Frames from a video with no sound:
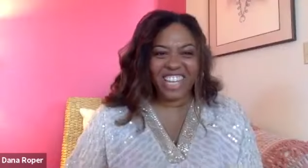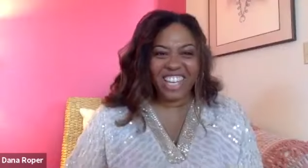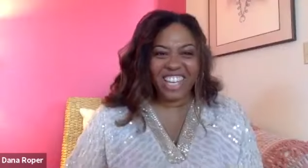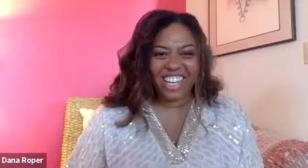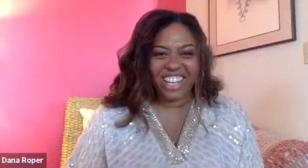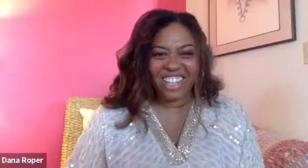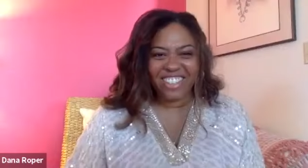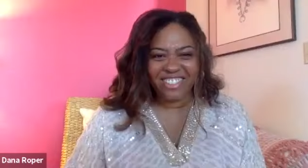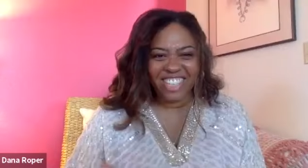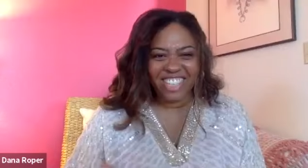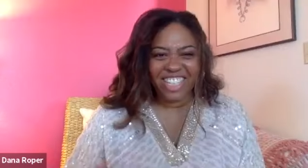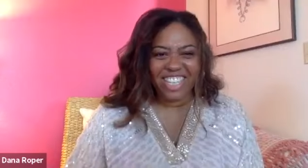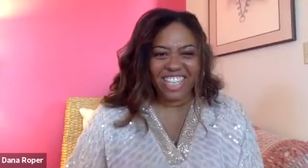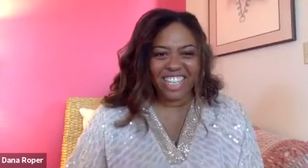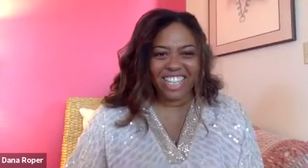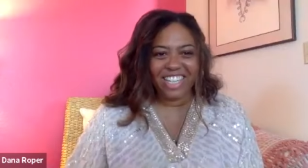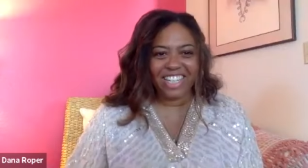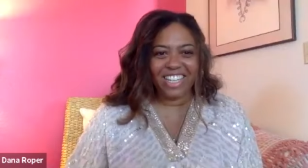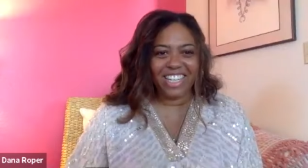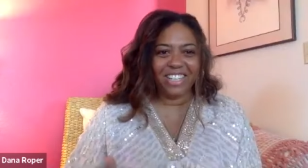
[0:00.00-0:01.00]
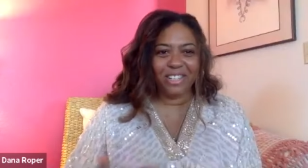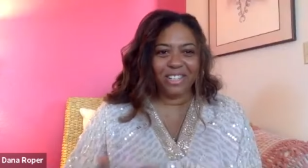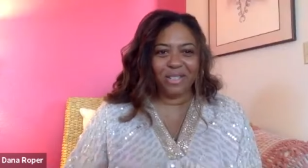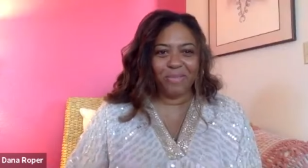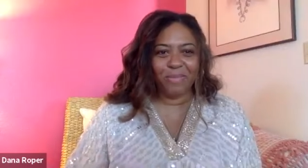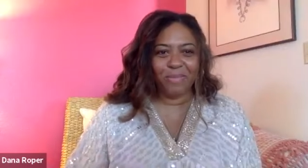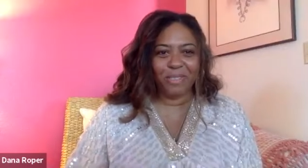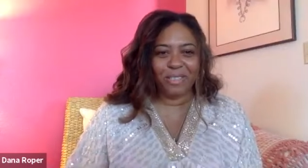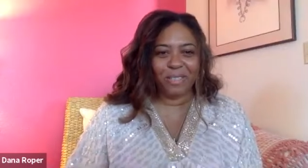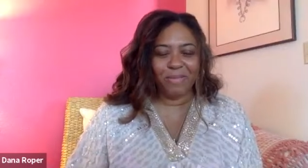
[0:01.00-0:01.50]
get we get
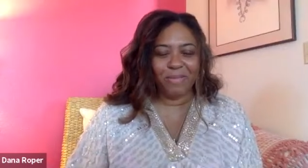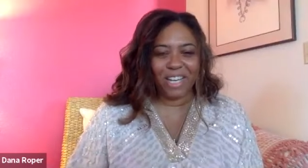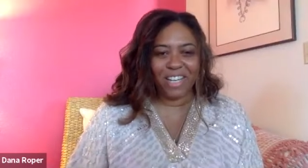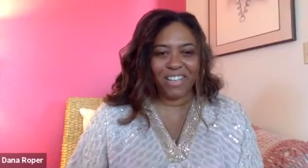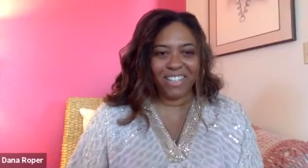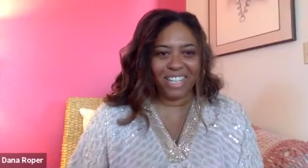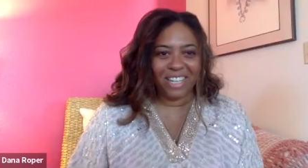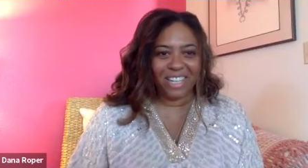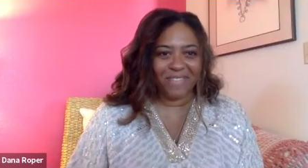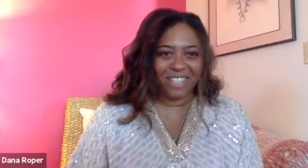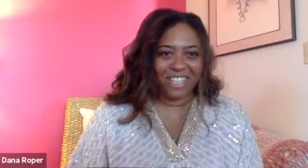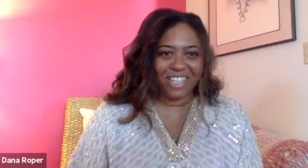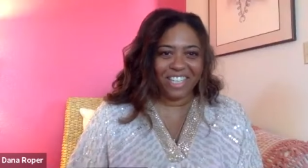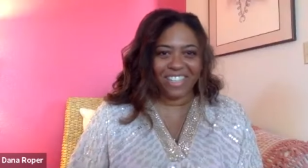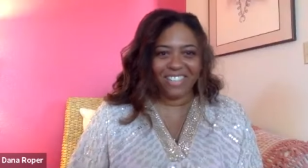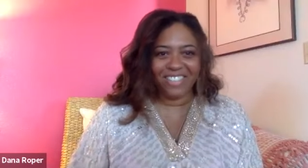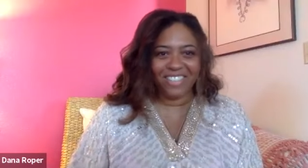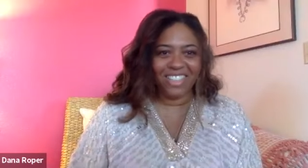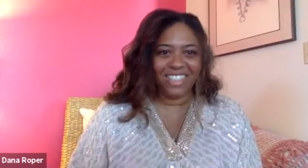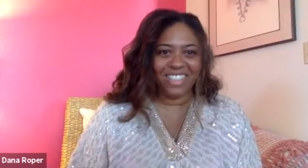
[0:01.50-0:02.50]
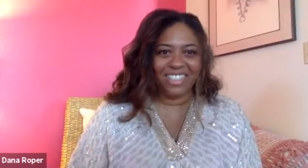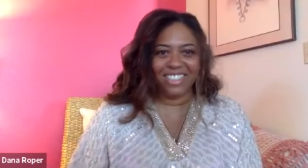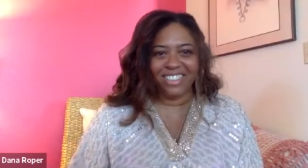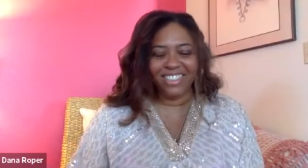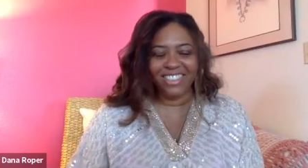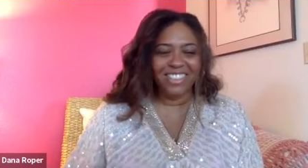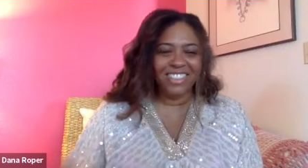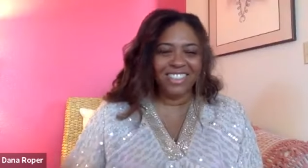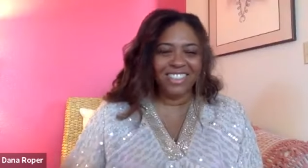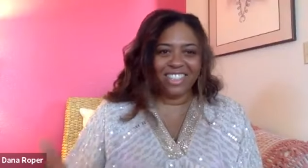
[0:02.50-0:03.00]
irritable about not being able to,
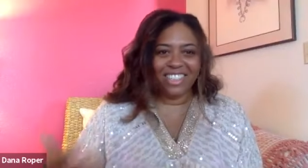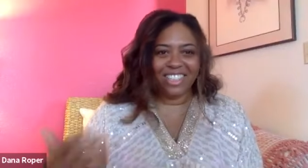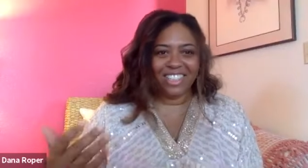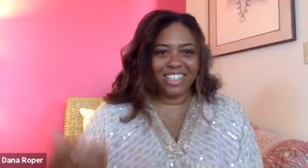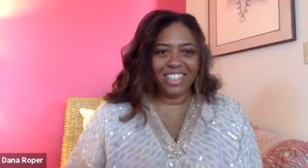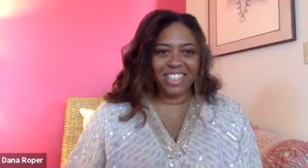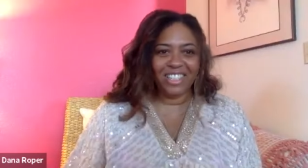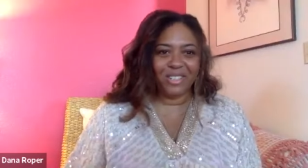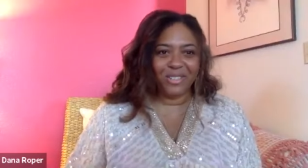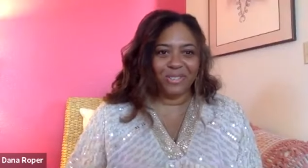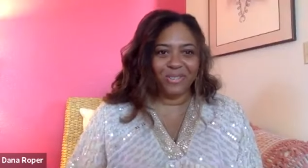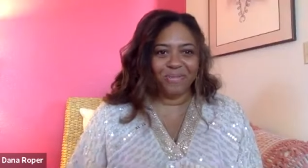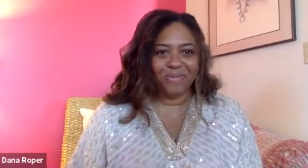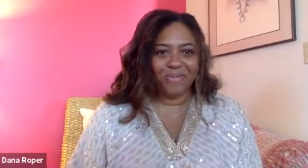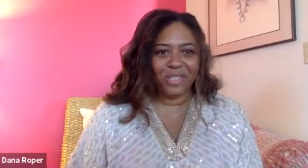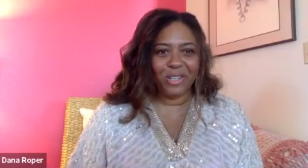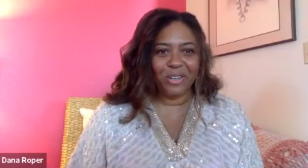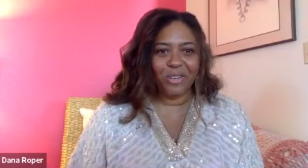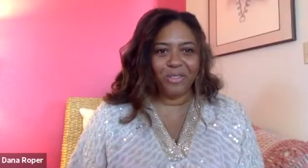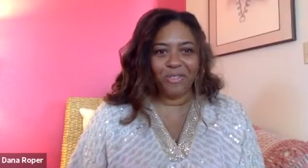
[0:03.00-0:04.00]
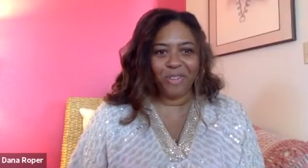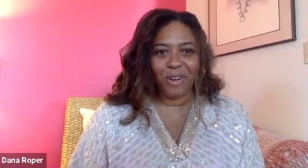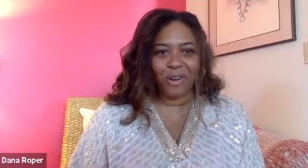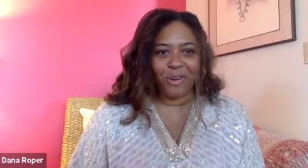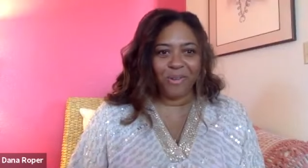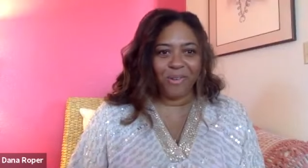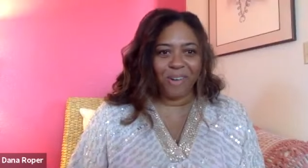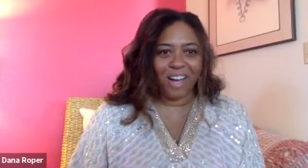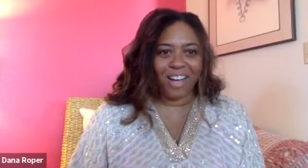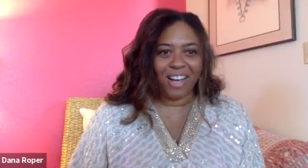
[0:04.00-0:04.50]
you know, go for
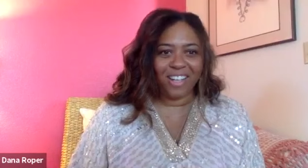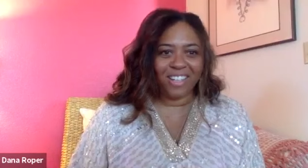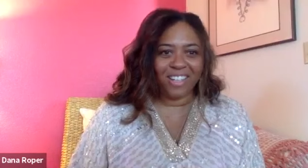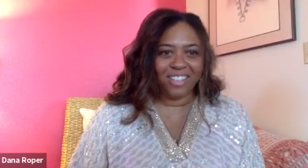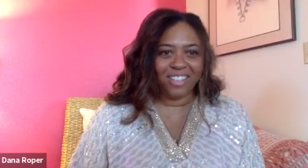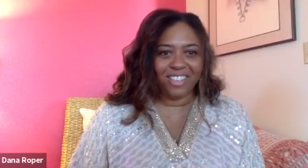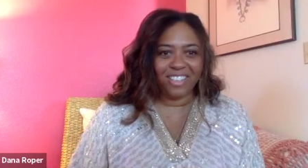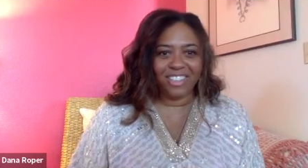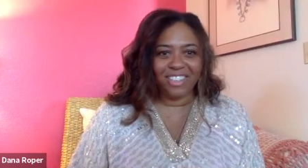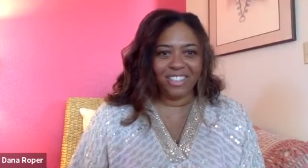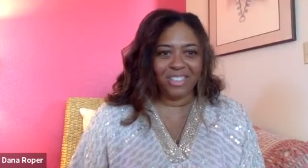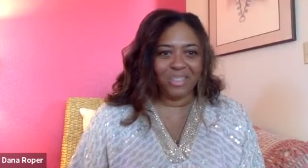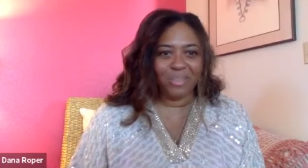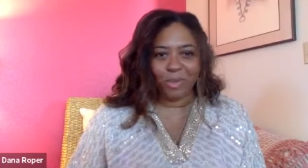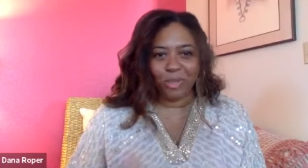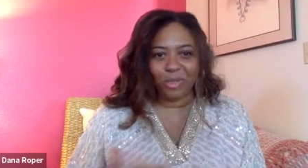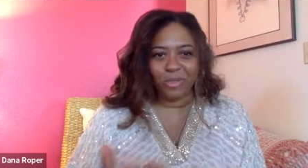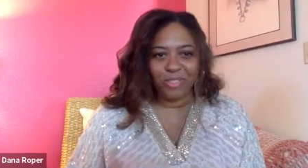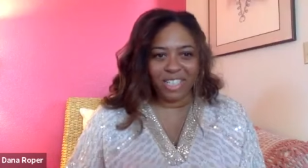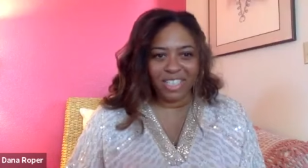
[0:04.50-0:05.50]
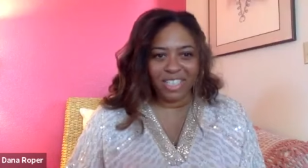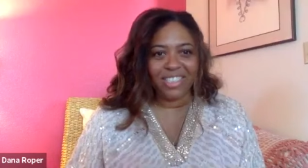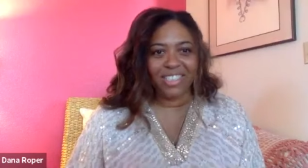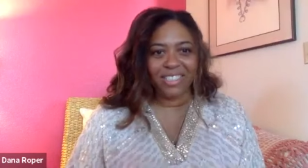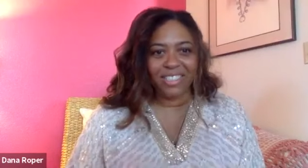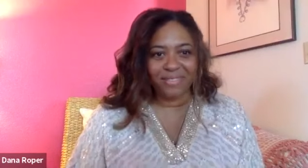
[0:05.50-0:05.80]
a walk or go to the movies.